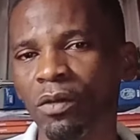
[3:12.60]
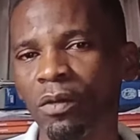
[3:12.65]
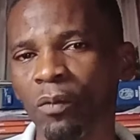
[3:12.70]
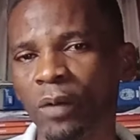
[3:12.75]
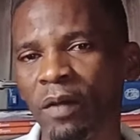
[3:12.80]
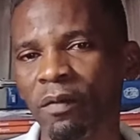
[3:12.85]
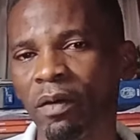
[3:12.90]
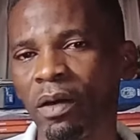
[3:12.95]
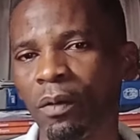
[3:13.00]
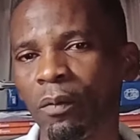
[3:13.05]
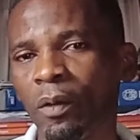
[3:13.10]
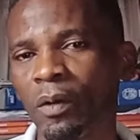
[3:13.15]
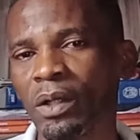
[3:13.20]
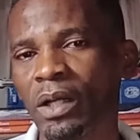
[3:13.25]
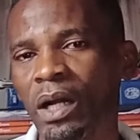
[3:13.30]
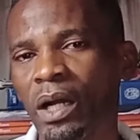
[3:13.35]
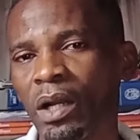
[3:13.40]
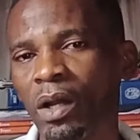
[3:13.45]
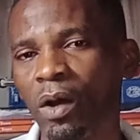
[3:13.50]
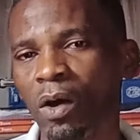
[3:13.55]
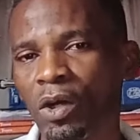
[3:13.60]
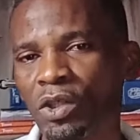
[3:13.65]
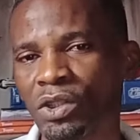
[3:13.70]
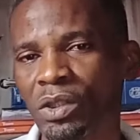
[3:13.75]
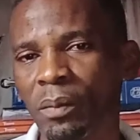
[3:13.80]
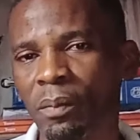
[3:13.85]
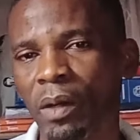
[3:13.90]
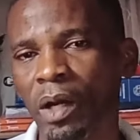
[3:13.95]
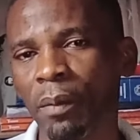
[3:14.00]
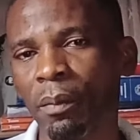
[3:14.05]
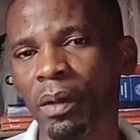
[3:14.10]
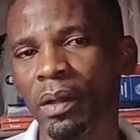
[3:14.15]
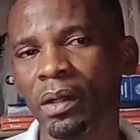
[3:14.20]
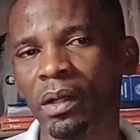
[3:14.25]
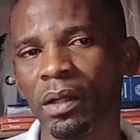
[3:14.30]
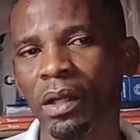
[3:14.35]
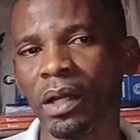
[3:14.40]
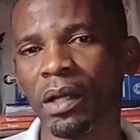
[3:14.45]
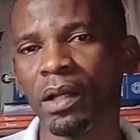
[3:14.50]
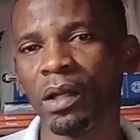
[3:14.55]
have a what called a Hush department,
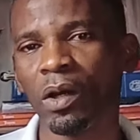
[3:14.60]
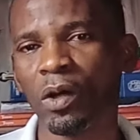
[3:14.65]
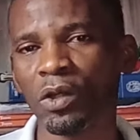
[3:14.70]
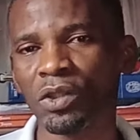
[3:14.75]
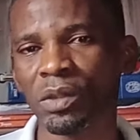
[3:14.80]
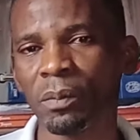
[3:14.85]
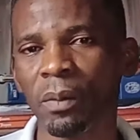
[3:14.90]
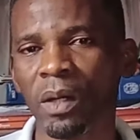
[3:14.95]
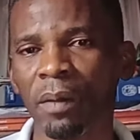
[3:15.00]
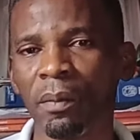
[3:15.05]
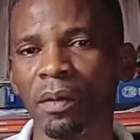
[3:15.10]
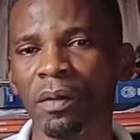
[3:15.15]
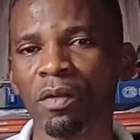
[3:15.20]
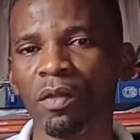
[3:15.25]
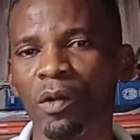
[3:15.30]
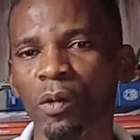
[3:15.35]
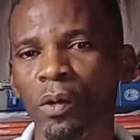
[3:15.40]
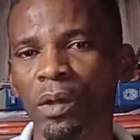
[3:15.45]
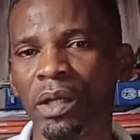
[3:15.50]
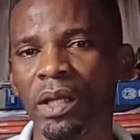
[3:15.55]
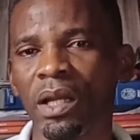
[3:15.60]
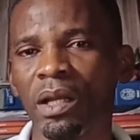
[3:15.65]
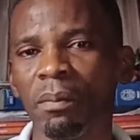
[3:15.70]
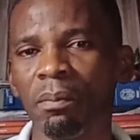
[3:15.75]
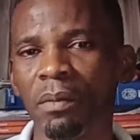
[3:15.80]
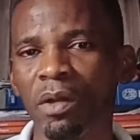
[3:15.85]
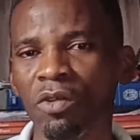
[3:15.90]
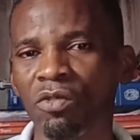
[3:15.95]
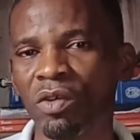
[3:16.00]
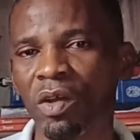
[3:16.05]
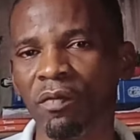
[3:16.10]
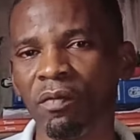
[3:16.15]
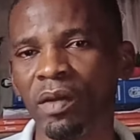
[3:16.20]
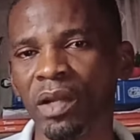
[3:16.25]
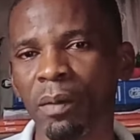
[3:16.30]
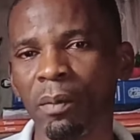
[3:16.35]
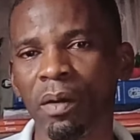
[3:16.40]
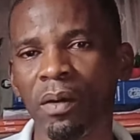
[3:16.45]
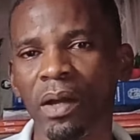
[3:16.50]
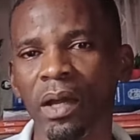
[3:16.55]
and the Hush department is located at the Ministry of
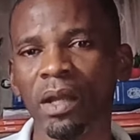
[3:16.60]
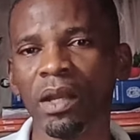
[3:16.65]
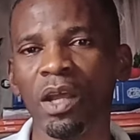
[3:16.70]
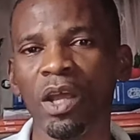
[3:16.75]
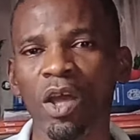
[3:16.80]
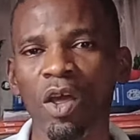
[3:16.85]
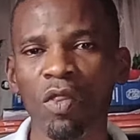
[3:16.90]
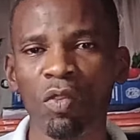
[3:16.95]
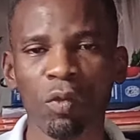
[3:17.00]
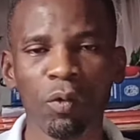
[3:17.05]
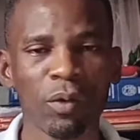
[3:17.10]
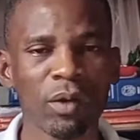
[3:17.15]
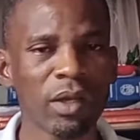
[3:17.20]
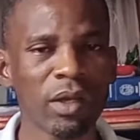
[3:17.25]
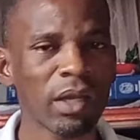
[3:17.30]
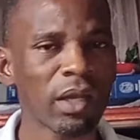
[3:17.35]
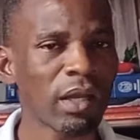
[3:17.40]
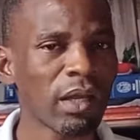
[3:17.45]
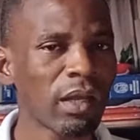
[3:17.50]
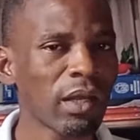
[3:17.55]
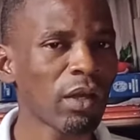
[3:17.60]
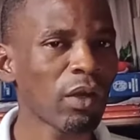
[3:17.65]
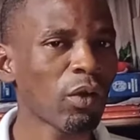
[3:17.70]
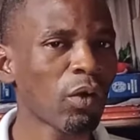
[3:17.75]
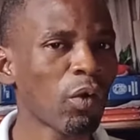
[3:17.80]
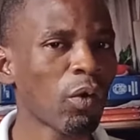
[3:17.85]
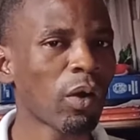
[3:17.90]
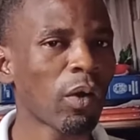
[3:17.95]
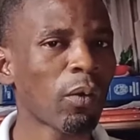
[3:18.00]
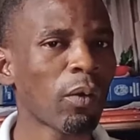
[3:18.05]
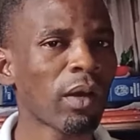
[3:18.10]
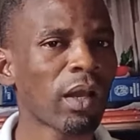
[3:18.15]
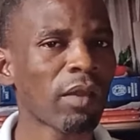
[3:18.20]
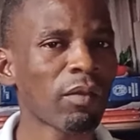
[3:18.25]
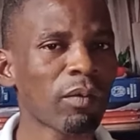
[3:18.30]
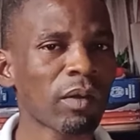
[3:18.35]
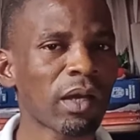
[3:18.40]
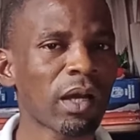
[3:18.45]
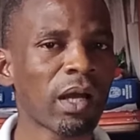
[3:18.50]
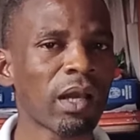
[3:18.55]
Labor, right? So they go around, as
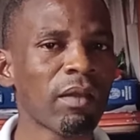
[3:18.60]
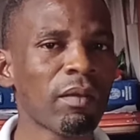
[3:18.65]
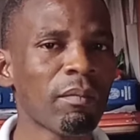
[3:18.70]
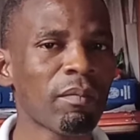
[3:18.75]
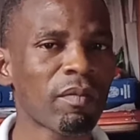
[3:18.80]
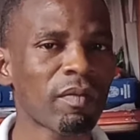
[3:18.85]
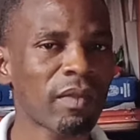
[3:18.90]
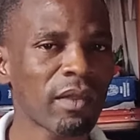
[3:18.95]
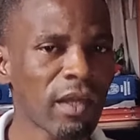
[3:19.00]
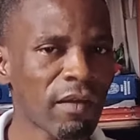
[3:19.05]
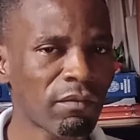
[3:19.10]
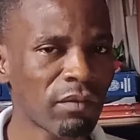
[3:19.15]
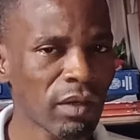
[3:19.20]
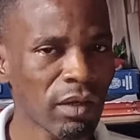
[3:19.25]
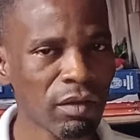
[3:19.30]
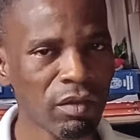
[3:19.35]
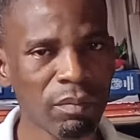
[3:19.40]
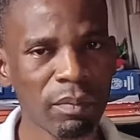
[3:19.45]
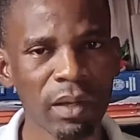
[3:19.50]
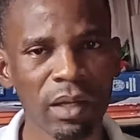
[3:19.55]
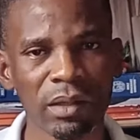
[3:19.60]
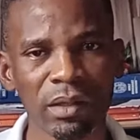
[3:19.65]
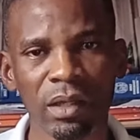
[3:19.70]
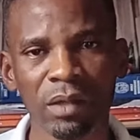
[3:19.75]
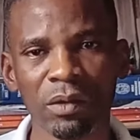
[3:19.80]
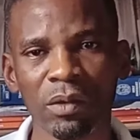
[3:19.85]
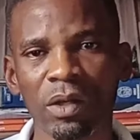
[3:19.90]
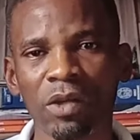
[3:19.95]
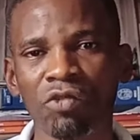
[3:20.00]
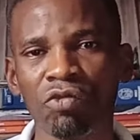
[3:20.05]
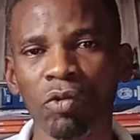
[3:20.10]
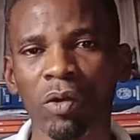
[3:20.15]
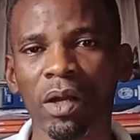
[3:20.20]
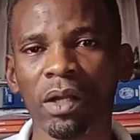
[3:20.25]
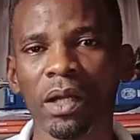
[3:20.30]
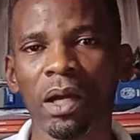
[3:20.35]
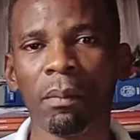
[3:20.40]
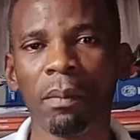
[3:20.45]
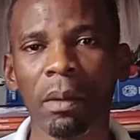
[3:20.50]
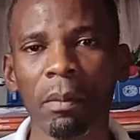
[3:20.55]
we call them, safety inspector, to ensure that
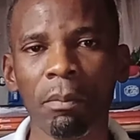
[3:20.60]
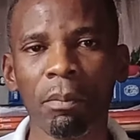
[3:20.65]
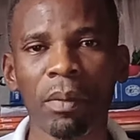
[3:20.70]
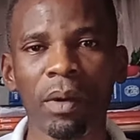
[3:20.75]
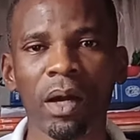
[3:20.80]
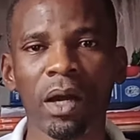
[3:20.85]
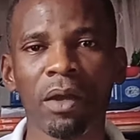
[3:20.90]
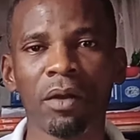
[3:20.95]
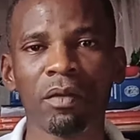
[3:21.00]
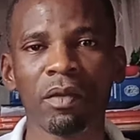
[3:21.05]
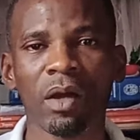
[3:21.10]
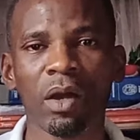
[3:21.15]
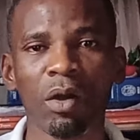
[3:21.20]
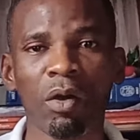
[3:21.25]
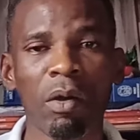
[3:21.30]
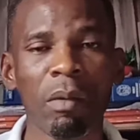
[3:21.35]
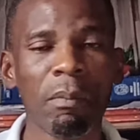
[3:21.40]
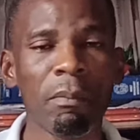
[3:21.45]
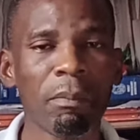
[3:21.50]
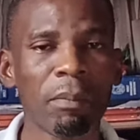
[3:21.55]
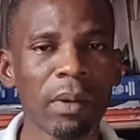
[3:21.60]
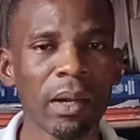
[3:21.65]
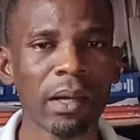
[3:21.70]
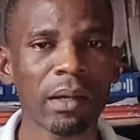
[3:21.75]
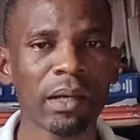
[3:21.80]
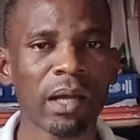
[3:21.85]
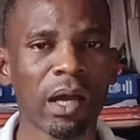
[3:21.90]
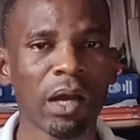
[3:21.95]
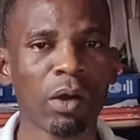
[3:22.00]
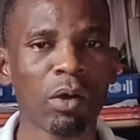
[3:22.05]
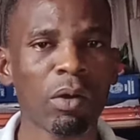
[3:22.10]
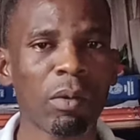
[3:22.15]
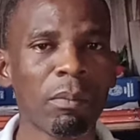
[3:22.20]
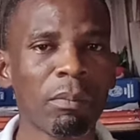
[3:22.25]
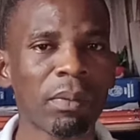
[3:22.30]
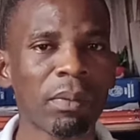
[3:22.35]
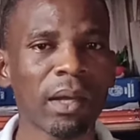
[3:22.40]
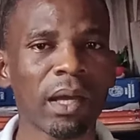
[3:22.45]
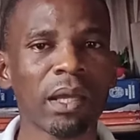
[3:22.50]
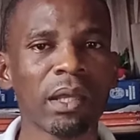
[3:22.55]
employers are
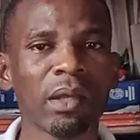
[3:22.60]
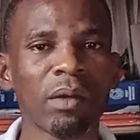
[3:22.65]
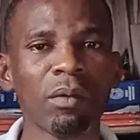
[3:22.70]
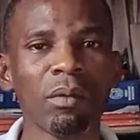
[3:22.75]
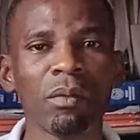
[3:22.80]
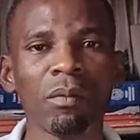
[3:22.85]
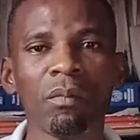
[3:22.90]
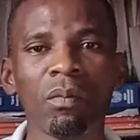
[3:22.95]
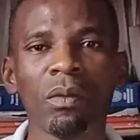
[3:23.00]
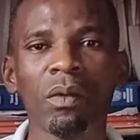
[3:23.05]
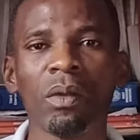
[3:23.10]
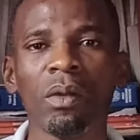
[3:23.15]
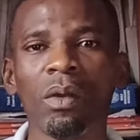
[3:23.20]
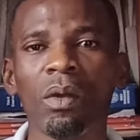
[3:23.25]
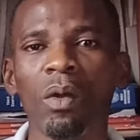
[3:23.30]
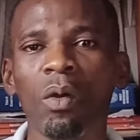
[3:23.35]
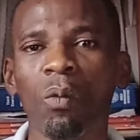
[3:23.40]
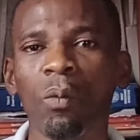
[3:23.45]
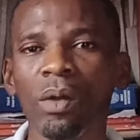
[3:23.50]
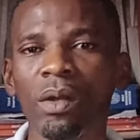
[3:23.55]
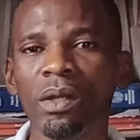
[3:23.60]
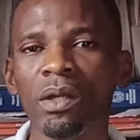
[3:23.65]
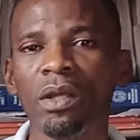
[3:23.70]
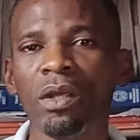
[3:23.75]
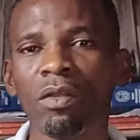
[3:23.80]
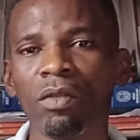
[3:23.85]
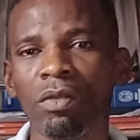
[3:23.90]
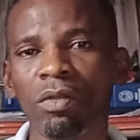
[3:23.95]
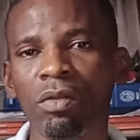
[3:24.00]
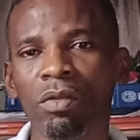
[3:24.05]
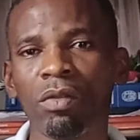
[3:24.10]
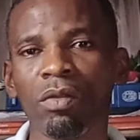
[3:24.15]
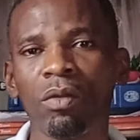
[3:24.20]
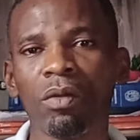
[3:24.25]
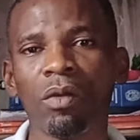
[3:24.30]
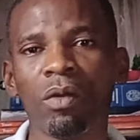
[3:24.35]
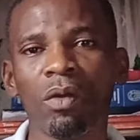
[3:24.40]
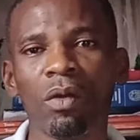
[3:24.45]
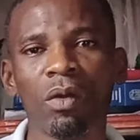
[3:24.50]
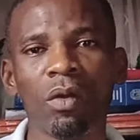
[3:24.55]
complying with these
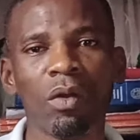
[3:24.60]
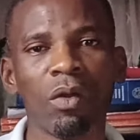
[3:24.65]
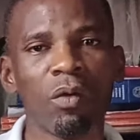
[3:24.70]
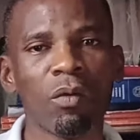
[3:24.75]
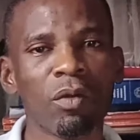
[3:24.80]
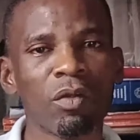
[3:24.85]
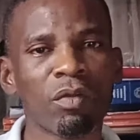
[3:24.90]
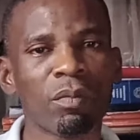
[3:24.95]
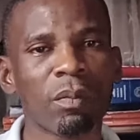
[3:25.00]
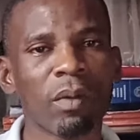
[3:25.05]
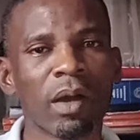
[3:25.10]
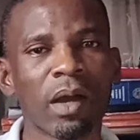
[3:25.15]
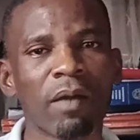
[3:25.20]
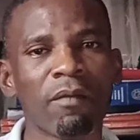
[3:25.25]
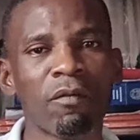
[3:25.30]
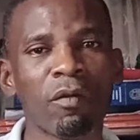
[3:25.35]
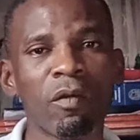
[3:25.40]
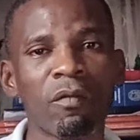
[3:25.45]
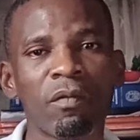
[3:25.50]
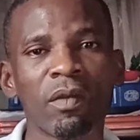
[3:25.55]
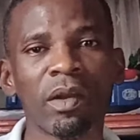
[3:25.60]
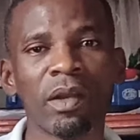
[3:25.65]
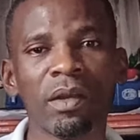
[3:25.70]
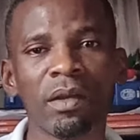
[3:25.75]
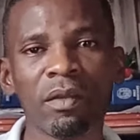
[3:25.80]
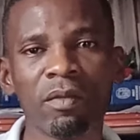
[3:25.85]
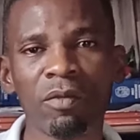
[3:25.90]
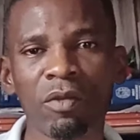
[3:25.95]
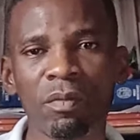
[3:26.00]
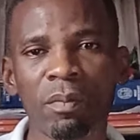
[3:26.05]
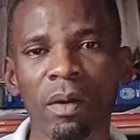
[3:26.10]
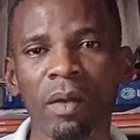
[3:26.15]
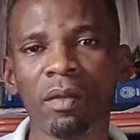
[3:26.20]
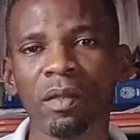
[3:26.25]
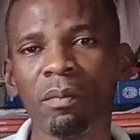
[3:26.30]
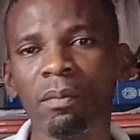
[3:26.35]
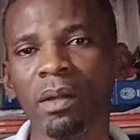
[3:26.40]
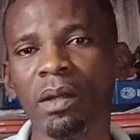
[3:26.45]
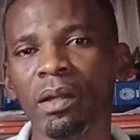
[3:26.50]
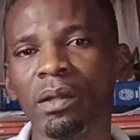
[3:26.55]
are fulfilling these
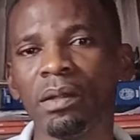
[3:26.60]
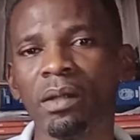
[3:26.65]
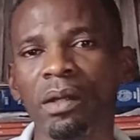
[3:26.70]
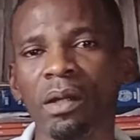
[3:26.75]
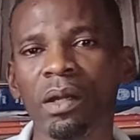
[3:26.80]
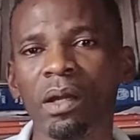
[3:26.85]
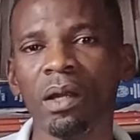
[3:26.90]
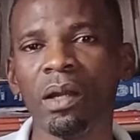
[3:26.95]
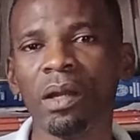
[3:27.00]
responsibilities,